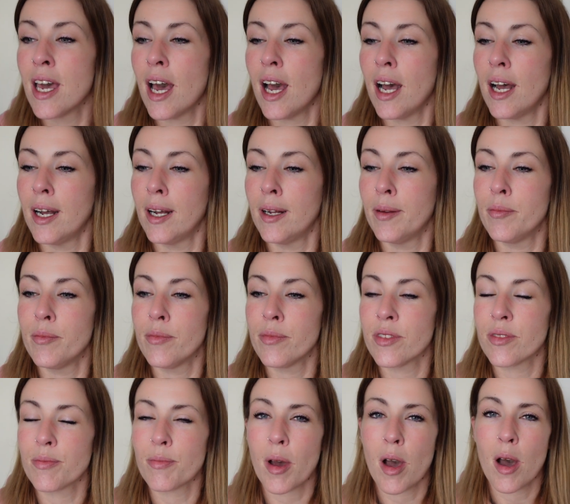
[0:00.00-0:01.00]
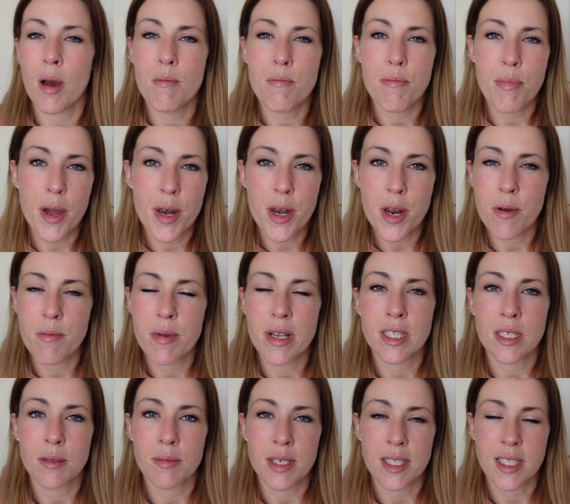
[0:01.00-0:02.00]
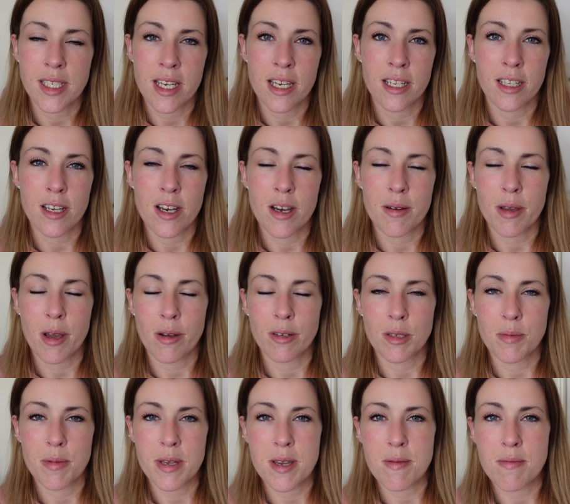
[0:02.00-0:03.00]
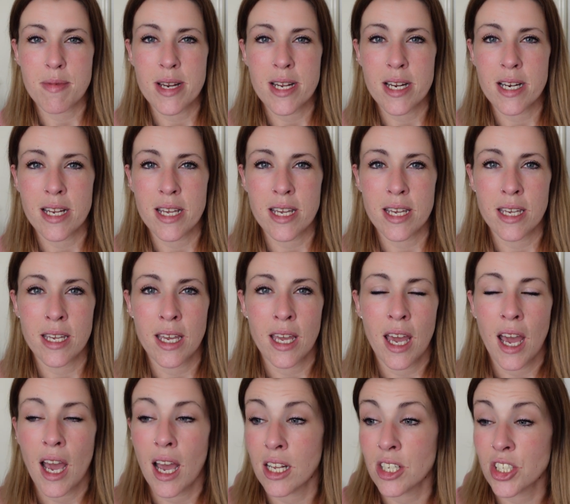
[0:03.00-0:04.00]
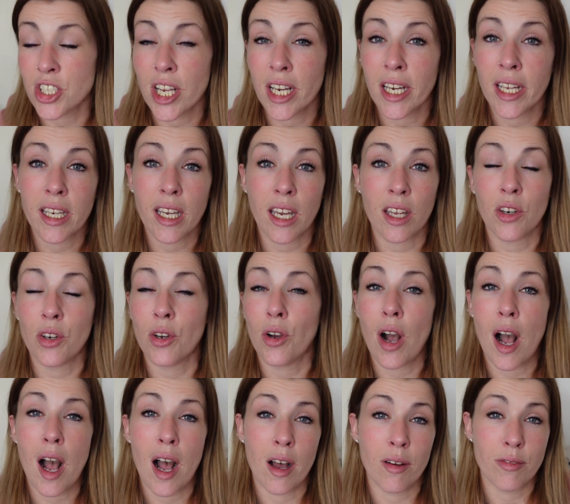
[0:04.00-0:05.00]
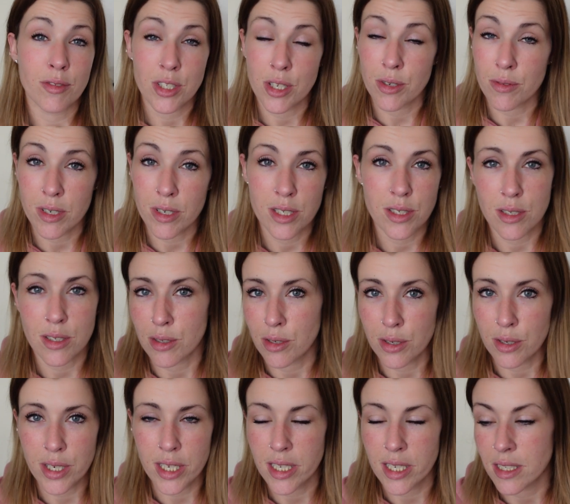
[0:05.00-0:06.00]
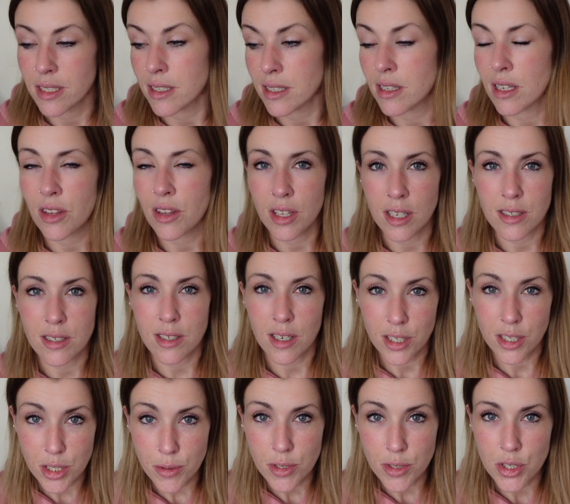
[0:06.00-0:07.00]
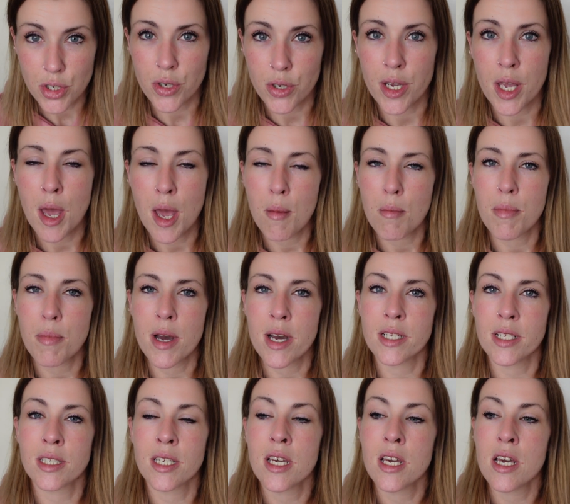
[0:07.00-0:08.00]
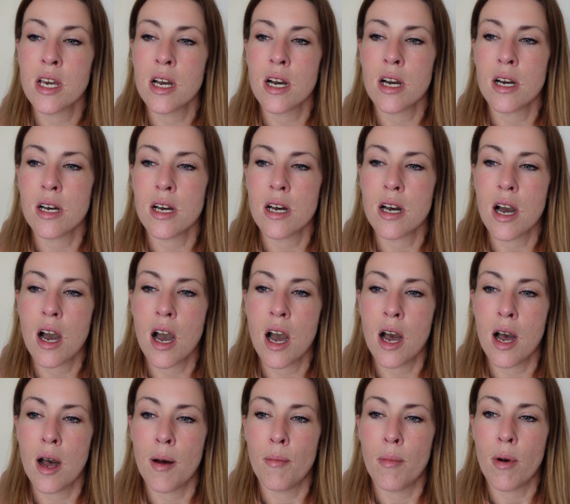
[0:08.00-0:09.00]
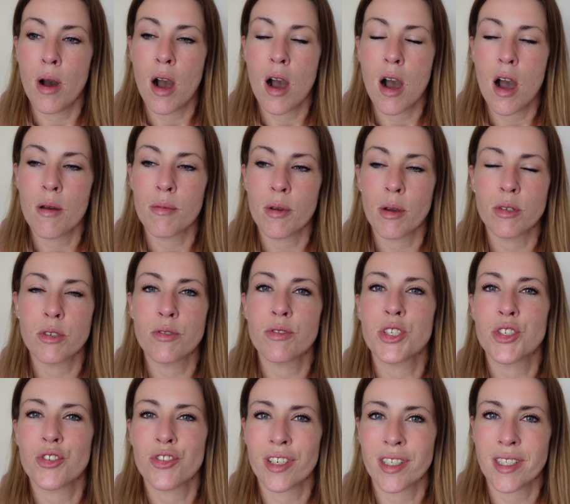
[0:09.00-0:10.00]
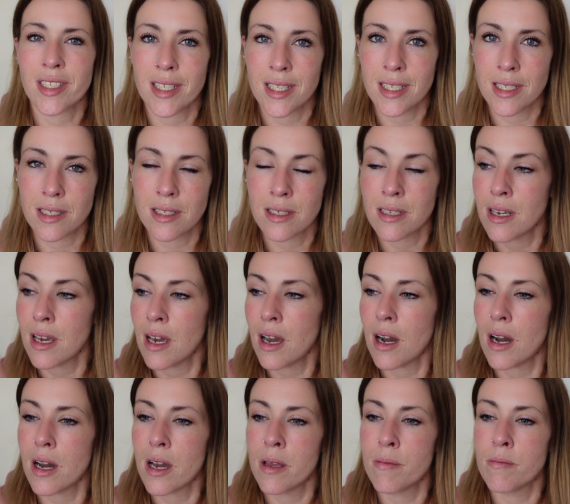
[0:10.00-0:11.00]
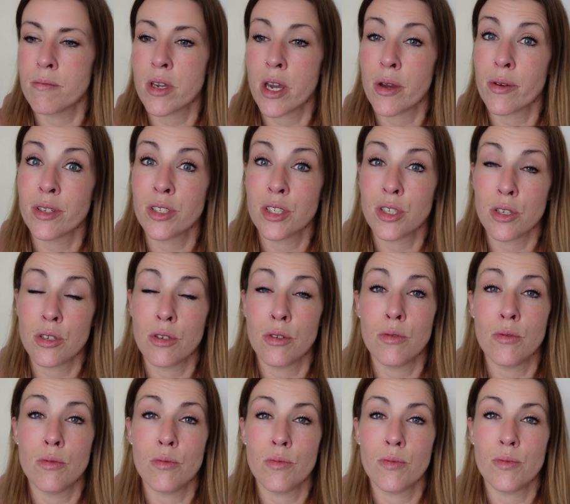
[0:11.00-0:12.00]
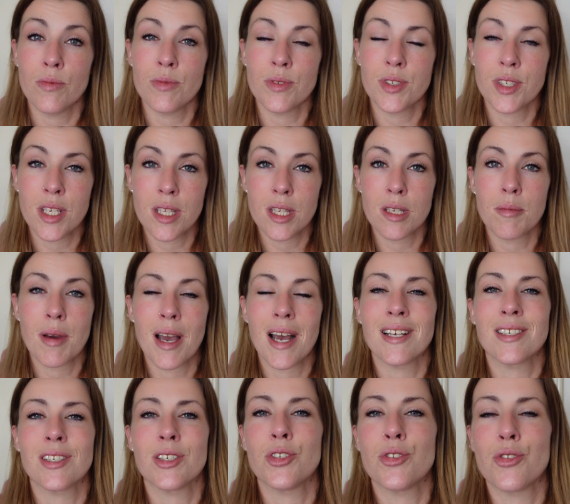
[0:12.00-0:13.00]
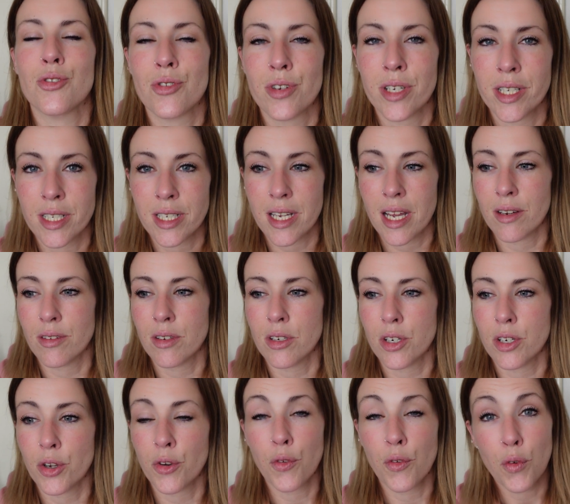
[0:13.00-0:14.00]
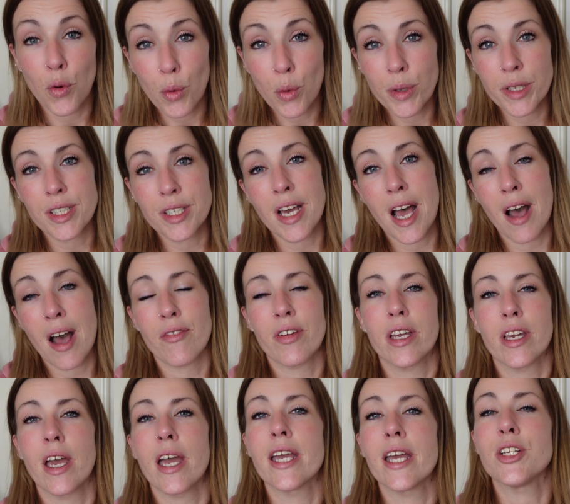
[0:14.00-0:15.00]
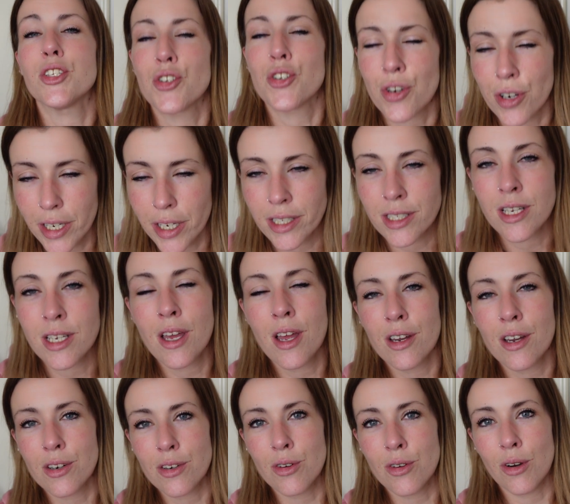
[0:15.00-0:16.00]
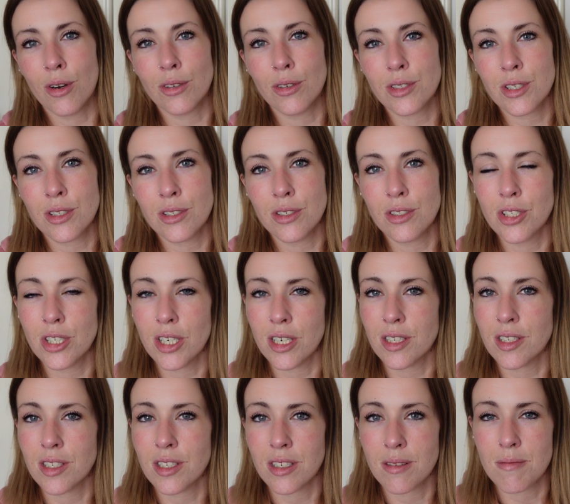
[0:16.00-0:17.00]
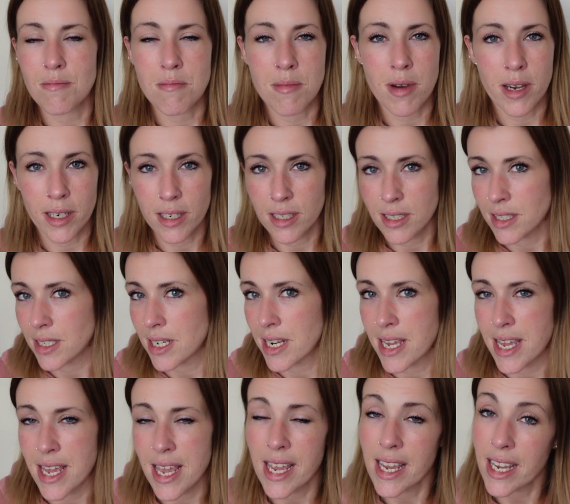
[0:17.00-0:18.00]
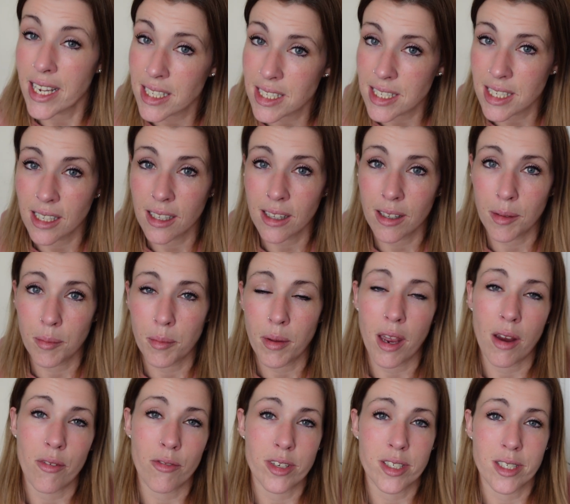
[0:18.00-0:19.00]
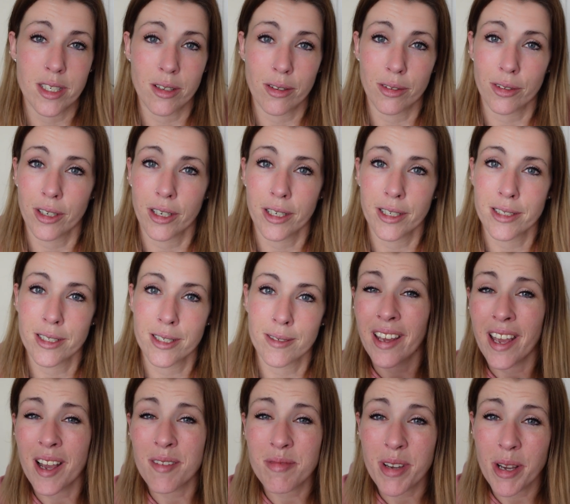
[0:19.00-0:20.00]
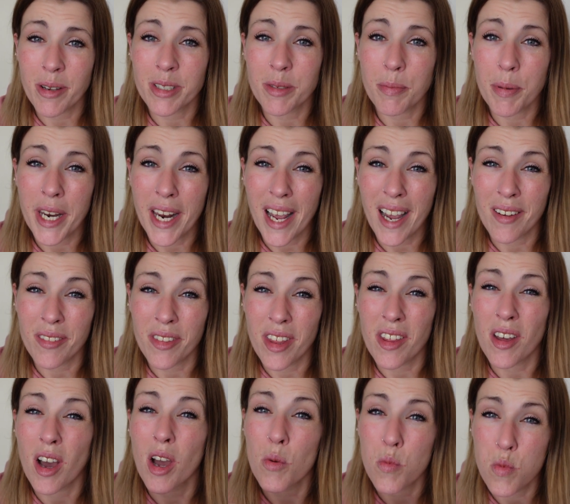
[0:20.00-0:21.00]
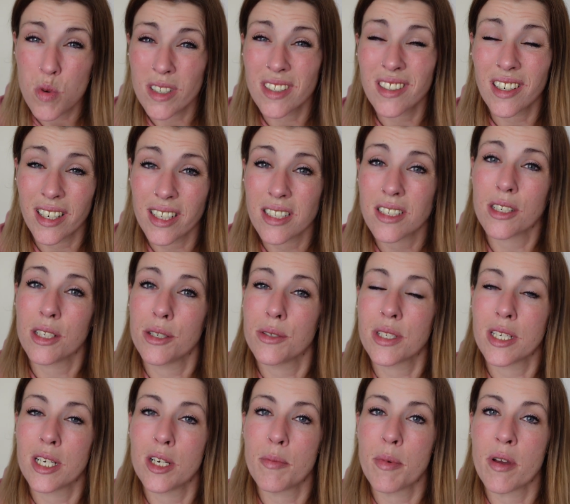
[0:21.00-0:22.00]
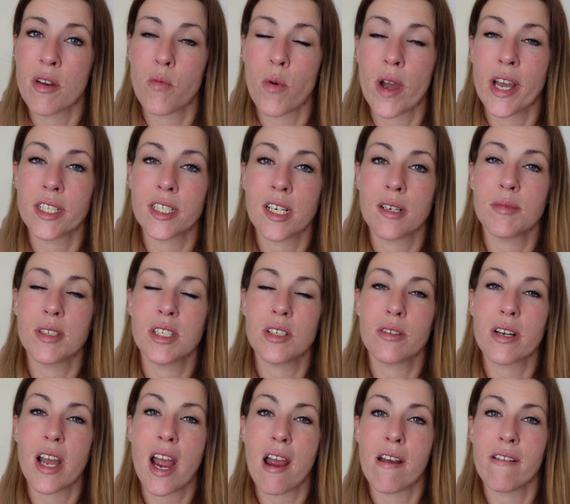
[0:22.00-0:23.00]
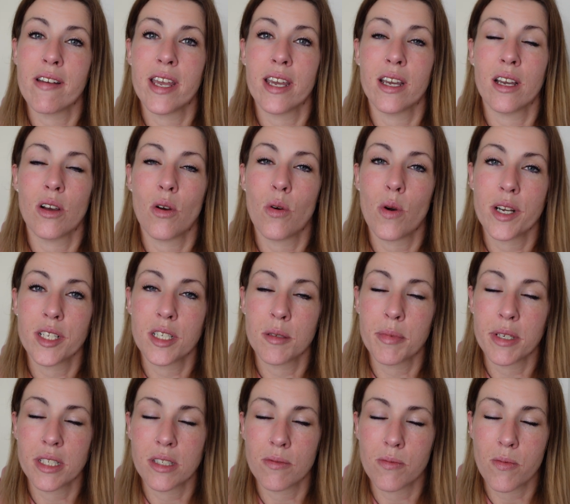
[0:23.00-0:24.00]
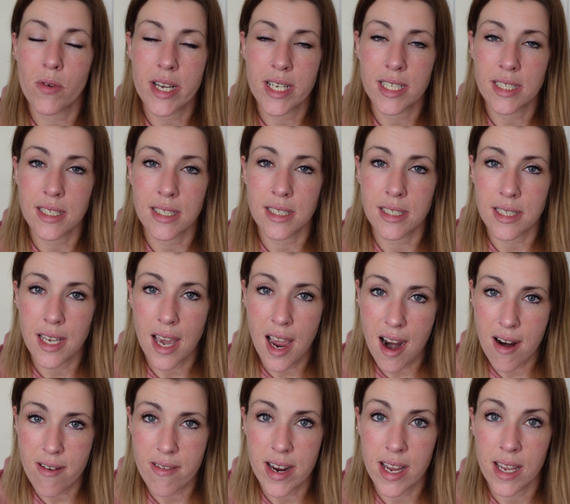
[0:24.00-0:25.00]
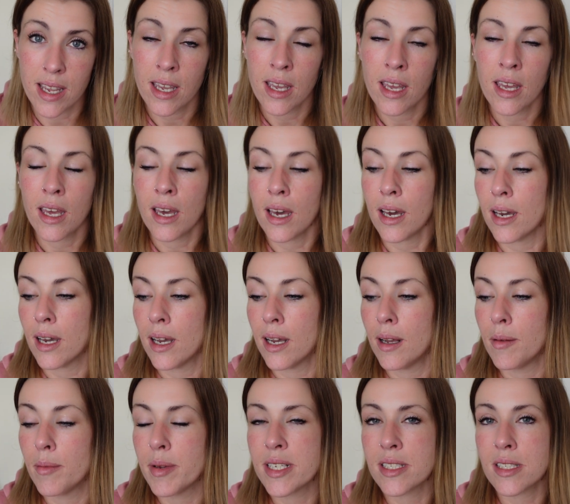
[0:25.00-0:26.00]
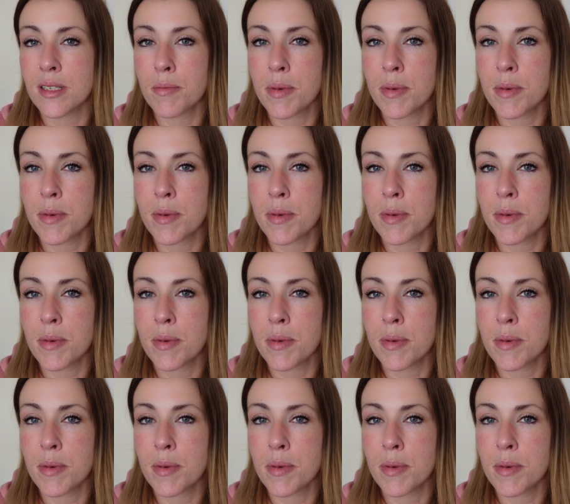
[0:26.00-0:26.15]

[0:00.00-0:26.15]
By no means am I saying that I'm going to be completely angelic and not have donuts and cookies and the things that I do enjoy, but I'm going to restrict these. I'm going to see them as a treat and look forward to having a treat, not just mindlessly eating them every single night. I am going to put it out there, I would like to lose a little bit of weight. I'm still carrying quite a bit of weight since Harry. It's the